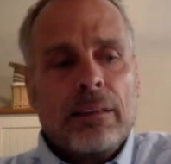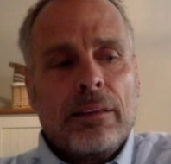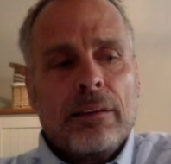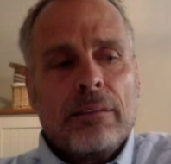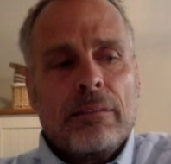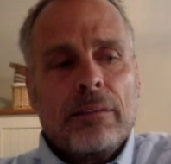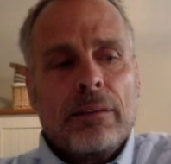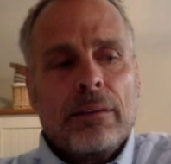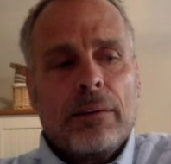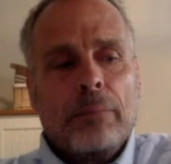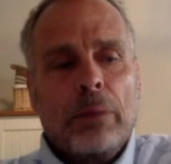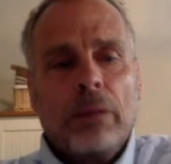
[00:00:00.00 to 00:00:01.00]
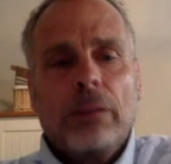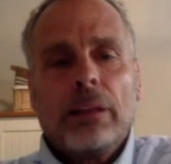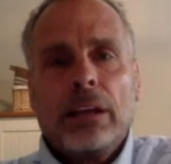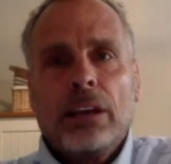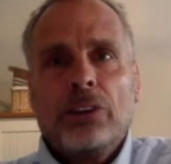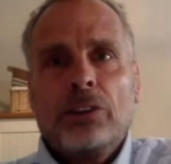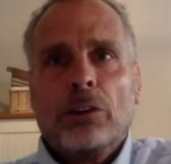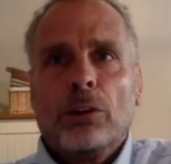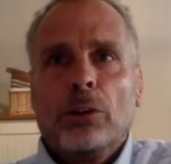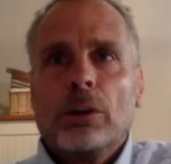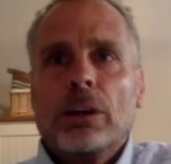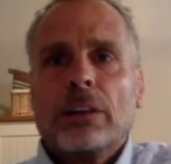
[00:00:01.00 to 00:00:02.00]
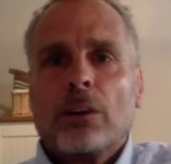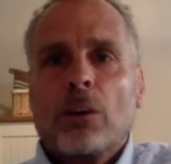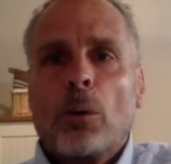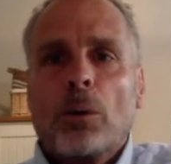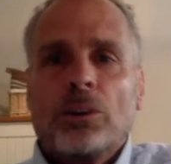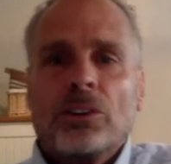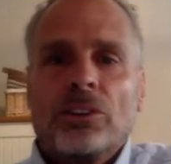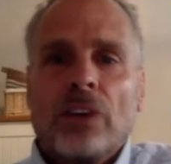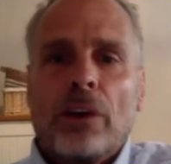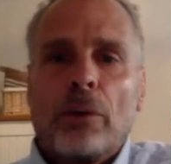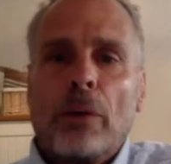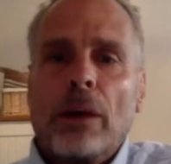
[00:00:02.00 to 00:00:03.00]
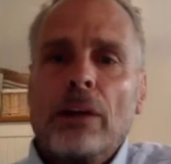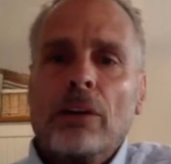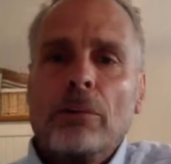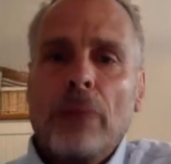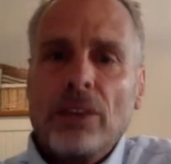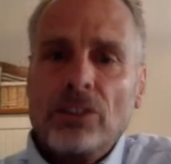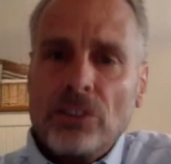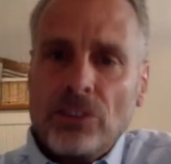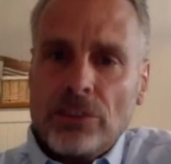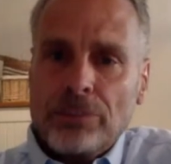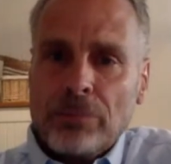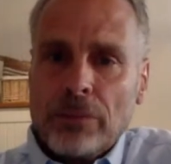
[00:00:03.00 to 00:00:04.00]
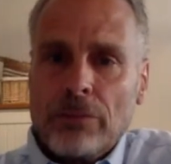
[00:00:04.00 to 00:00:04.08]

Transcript: the ability to look at the horses on a regular basis